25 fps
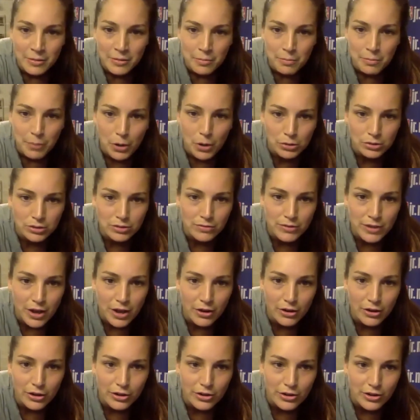Both of
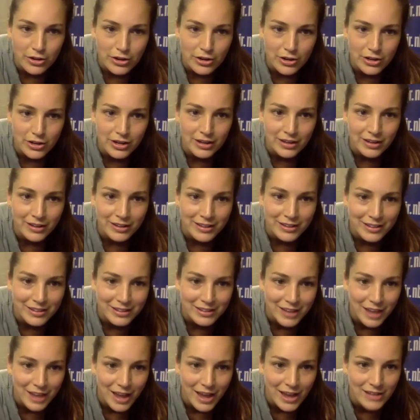y'all. Good.
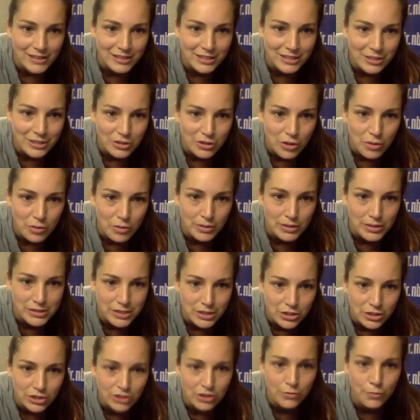Yes. There you go, Melissa.
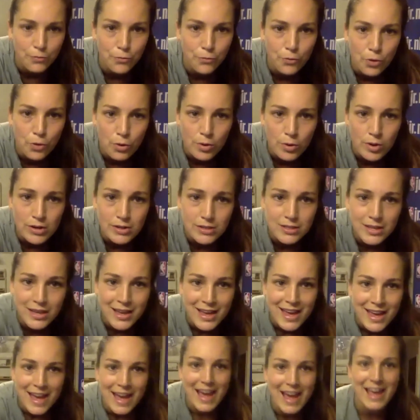Good. Forwards
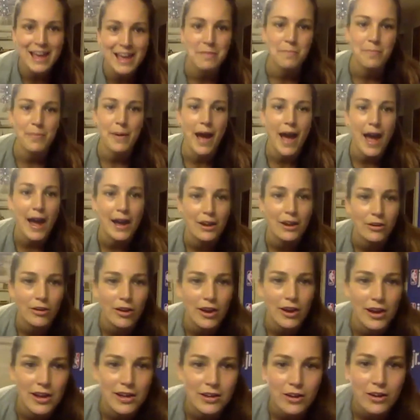and back. Great.